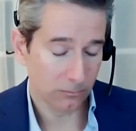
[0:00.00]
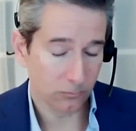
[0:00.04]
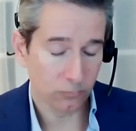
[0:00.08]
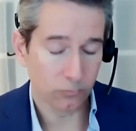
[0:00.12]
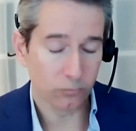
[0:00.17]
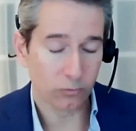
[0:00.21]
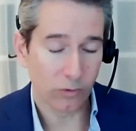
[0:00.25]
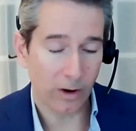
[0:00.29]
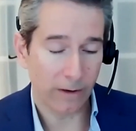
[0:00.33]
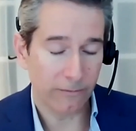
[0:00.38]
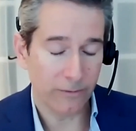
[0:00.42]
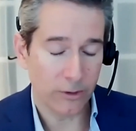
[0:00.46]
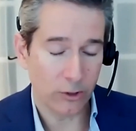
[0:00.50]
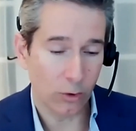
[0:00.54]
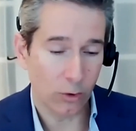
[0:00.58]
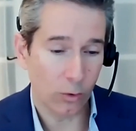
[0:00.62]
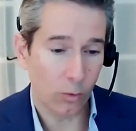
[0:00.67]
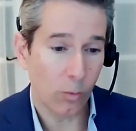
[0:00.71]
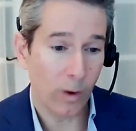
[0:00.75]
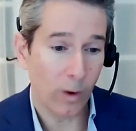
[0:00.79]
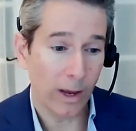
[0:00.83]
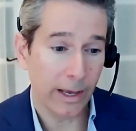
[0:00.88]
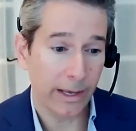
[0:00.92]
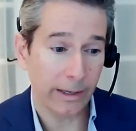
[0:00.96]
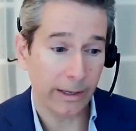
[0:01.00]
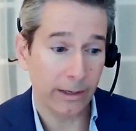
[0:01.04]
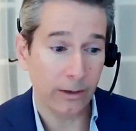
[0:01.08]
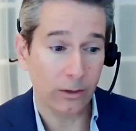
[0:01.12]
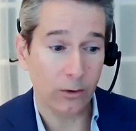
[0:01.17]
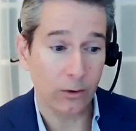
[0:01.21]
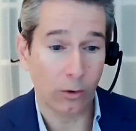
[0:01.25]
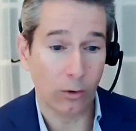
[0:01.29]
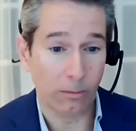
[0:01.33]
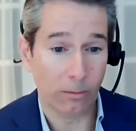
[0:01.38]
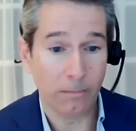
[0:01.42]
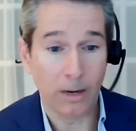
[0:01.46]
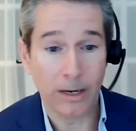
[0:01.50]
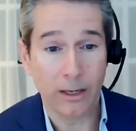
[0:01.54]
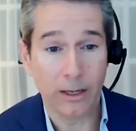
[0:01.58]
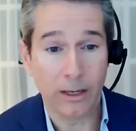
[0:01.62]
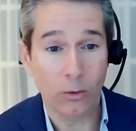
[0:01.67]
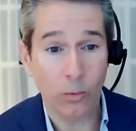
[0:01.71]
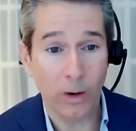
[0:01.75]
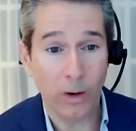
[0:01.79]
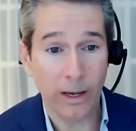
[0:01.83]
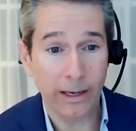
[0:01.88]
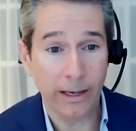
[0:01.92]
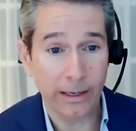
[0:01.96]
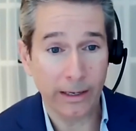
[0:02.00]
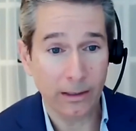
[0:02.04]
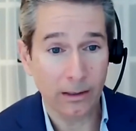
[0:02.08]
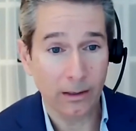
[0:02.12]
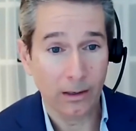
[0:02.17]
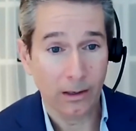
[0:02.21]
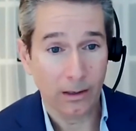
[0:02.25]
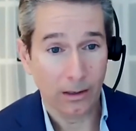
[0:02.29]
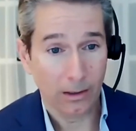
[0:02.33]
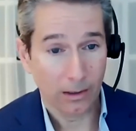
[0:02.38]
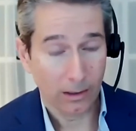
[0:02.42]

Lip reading: revenue away or money away,